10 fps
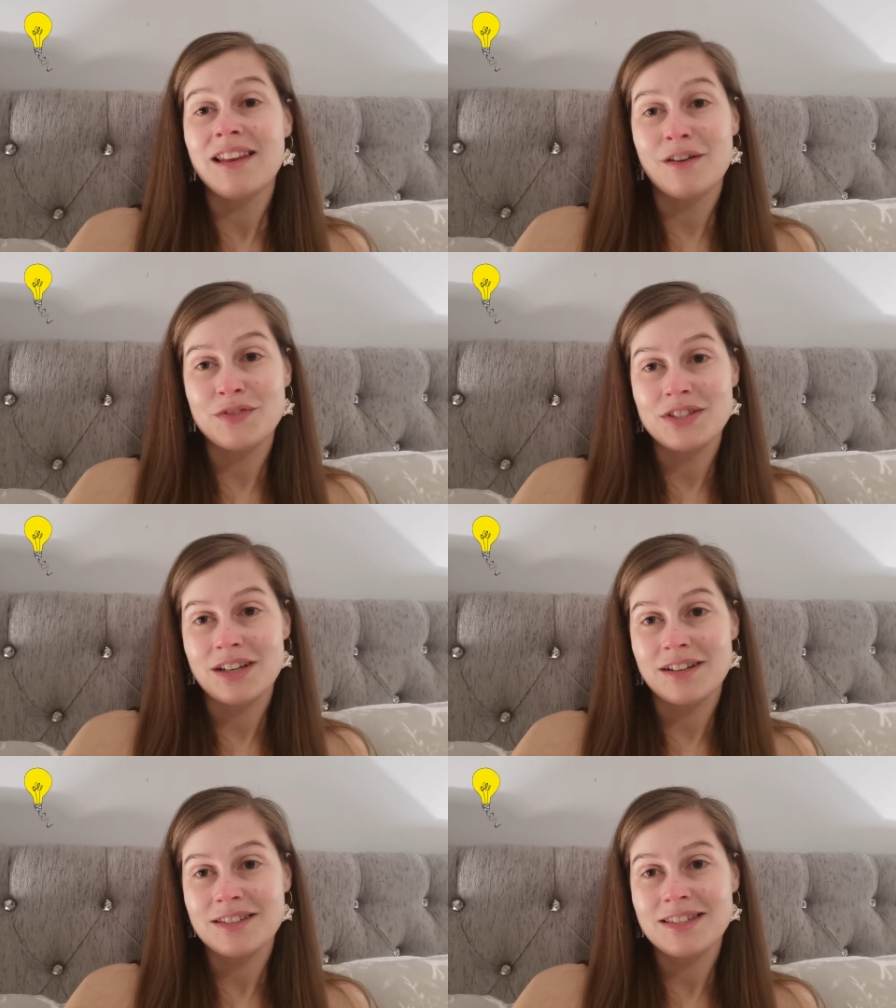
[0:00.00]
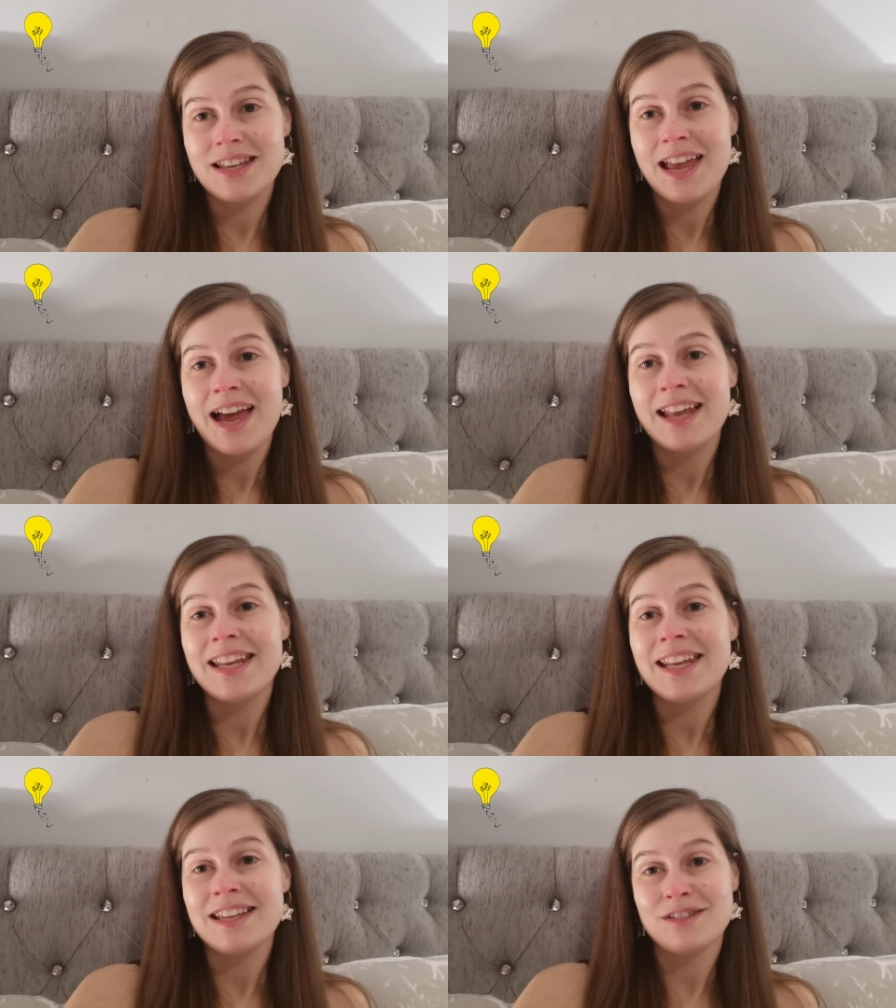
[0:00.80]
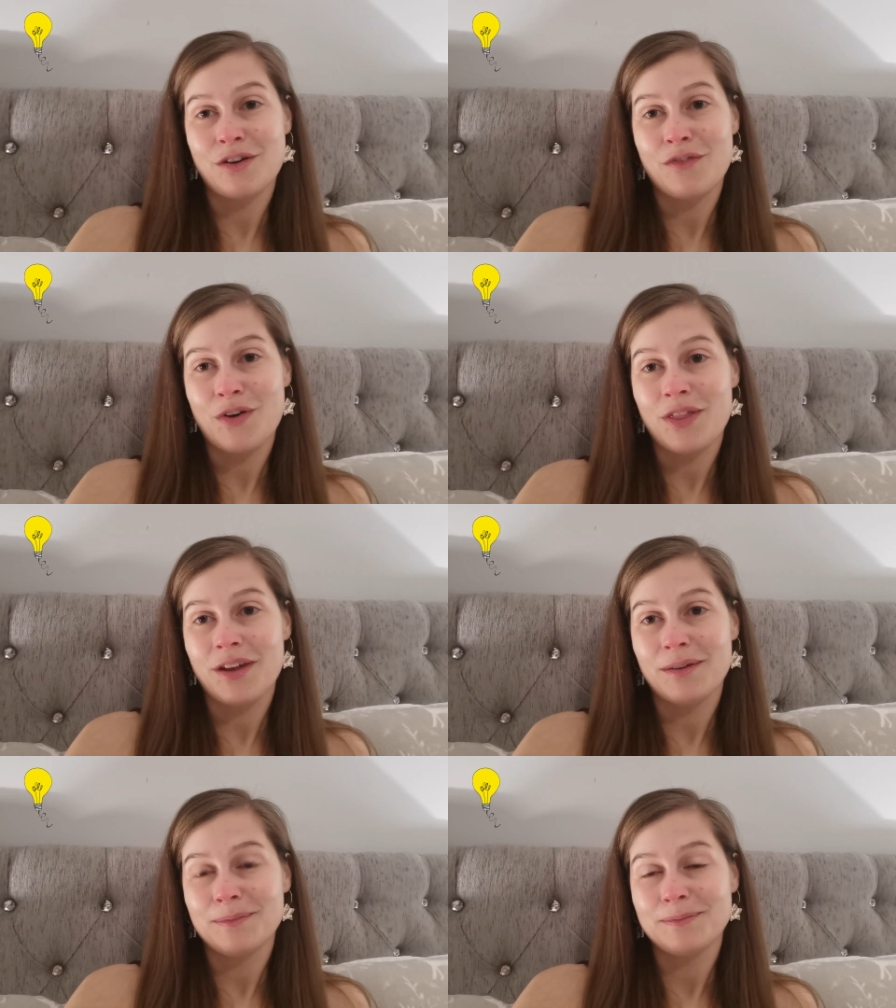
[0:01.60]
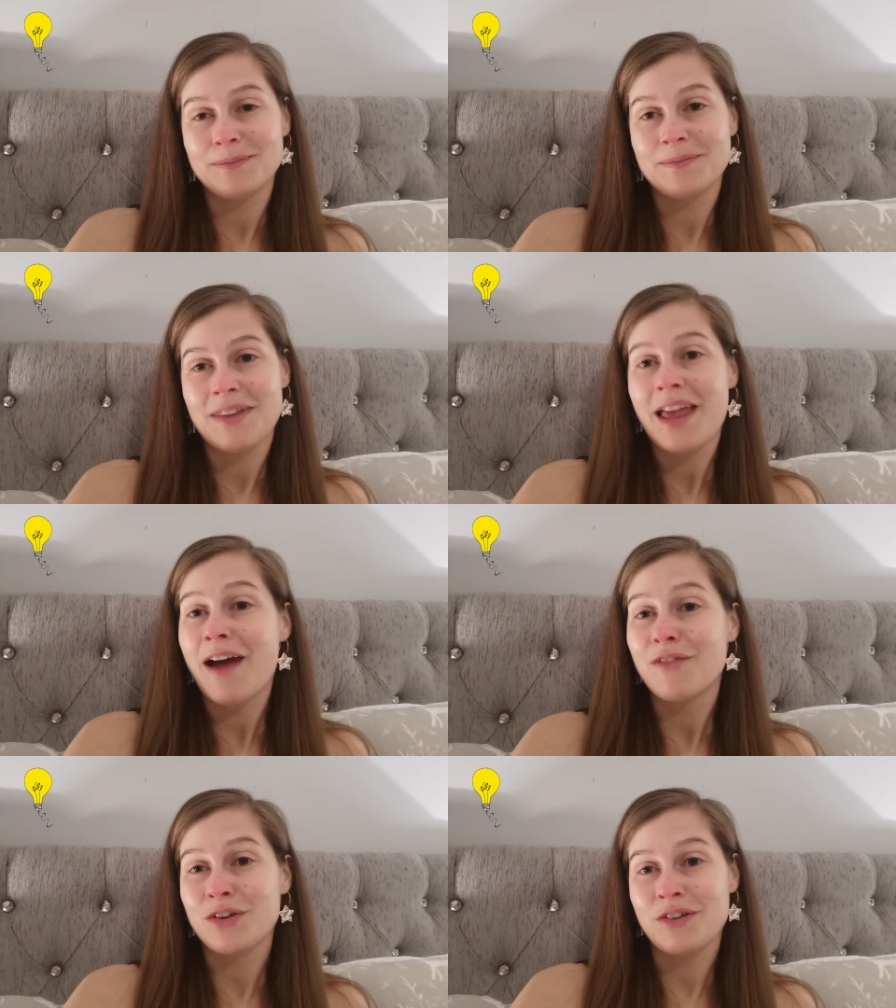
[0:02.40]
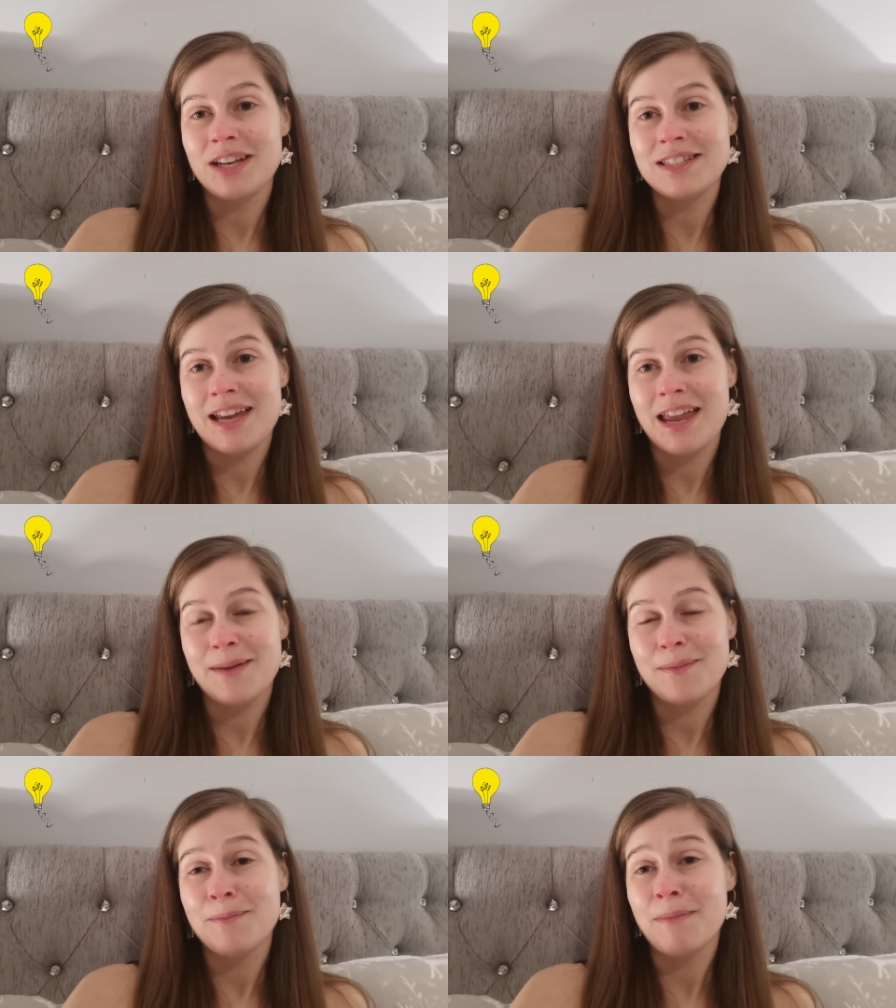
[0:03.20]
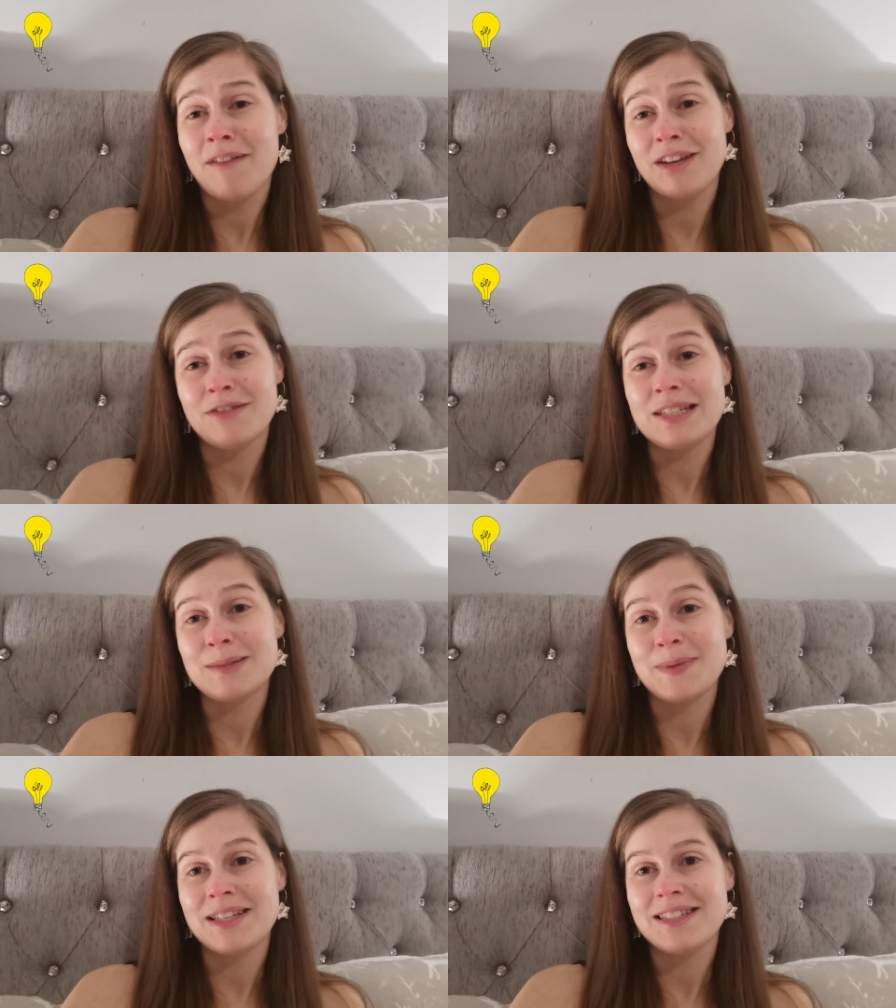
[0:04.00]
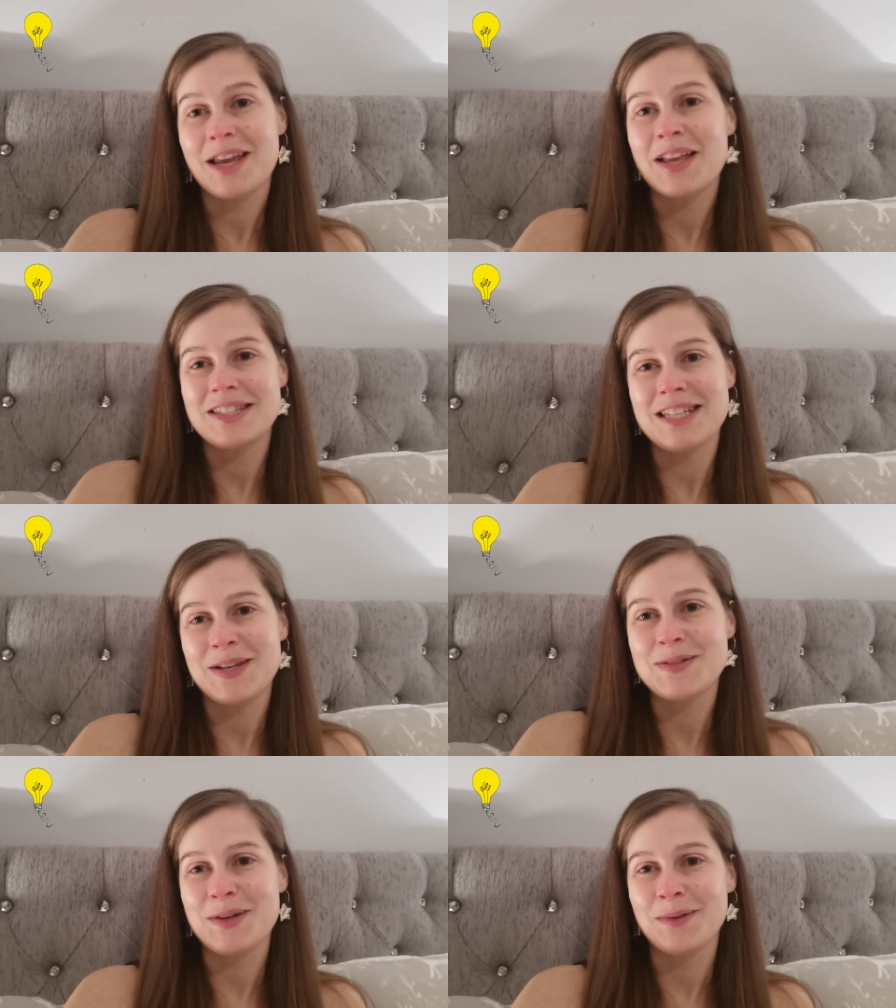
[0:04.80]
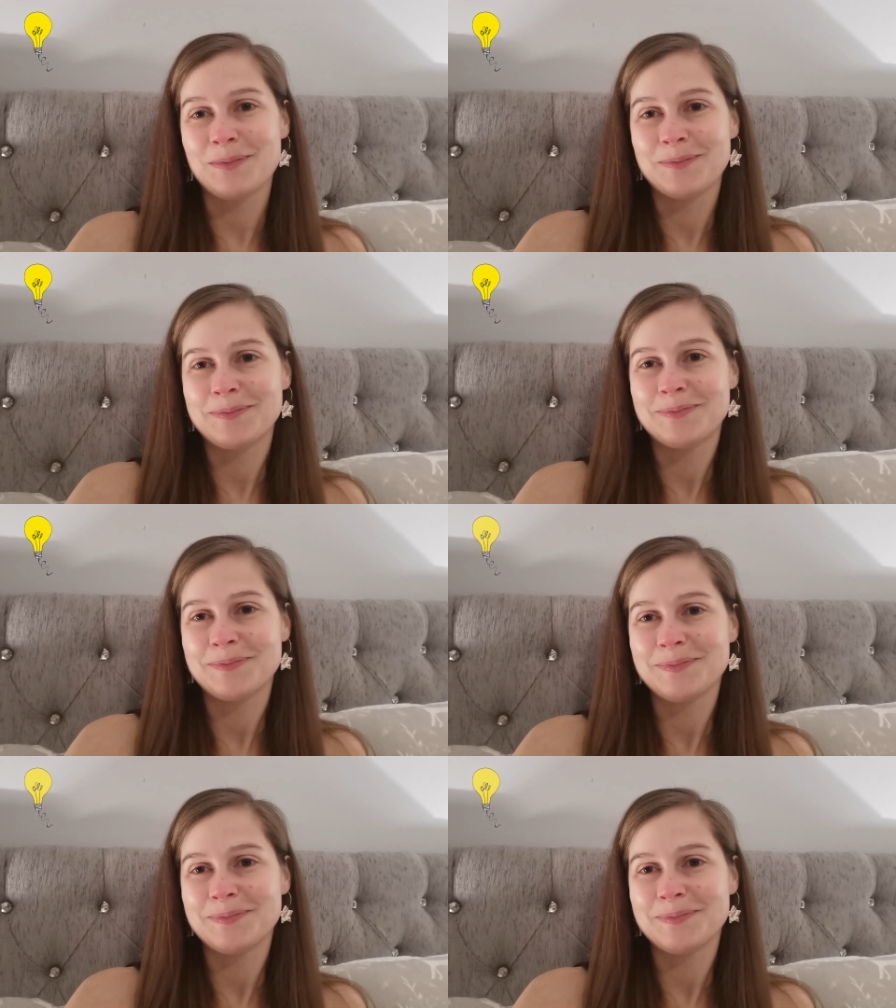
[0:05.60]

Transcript: loves us and He is our Father. Have a great day, Merry Christmas, and see you soon.